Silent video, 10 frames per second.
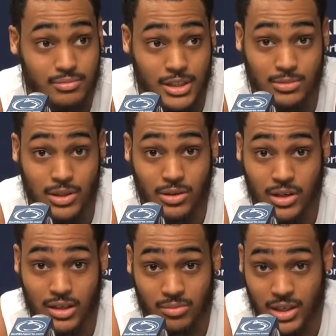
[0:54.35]
He's
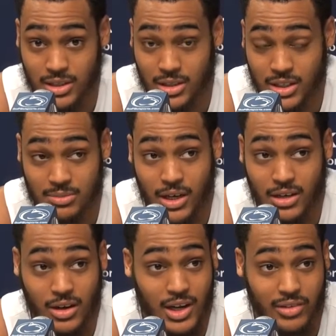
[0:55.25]

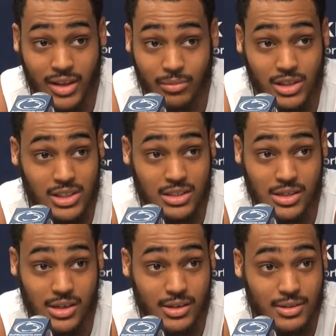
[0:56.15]
making our life that much
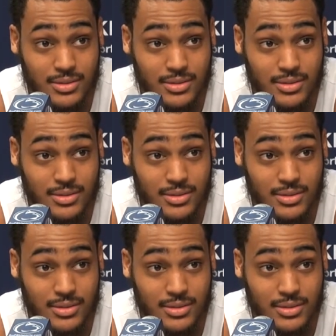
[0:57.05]
easier.